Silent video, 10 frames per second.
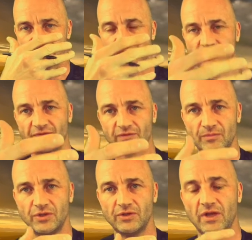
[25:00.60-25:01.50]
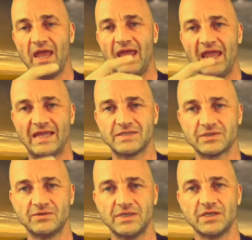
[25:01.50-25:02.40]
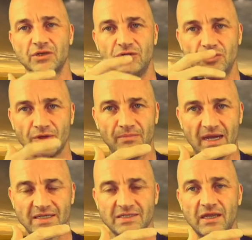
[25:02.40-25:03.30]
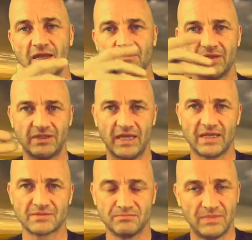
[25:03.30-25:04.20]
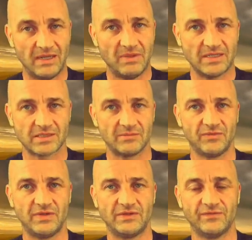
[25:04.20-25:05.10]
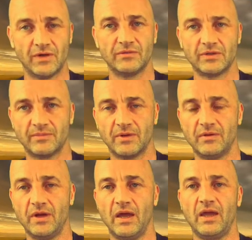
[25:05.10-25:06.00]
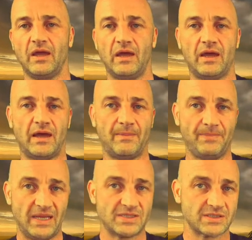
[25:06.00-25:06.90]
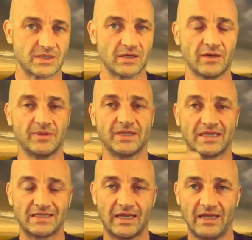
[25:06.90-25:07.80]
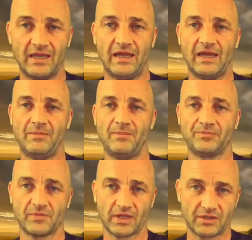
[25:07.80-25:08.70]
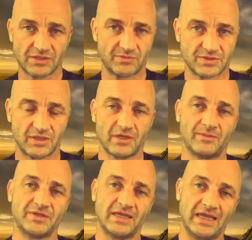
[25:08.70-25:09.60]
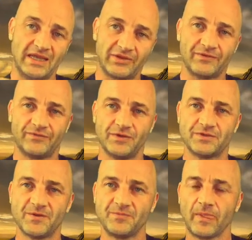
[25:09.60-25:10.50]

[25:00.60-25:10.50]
that's coming from you. Hence the reason your mask protects maybe some of these vulnerable patients that are coming to customers that are coming to get their food.